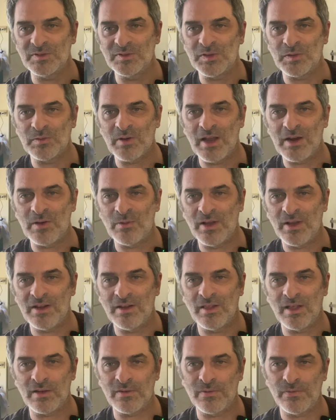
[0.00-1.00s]
So right away
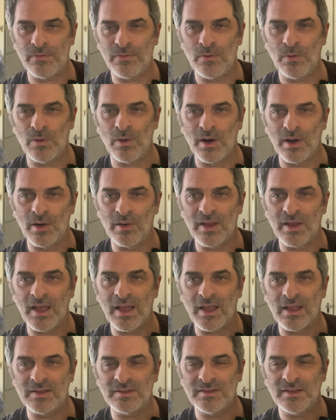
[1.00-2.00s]
you're like, four, okay,
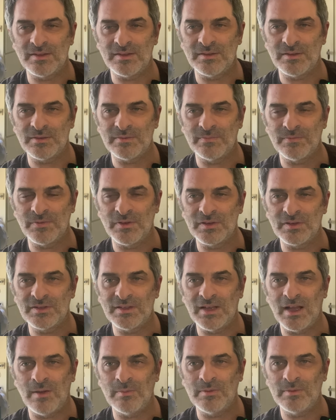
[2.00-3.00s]
I guess that's their first
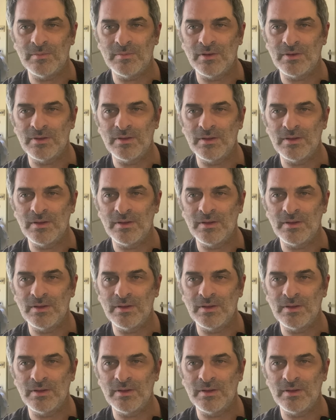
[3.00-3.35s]
album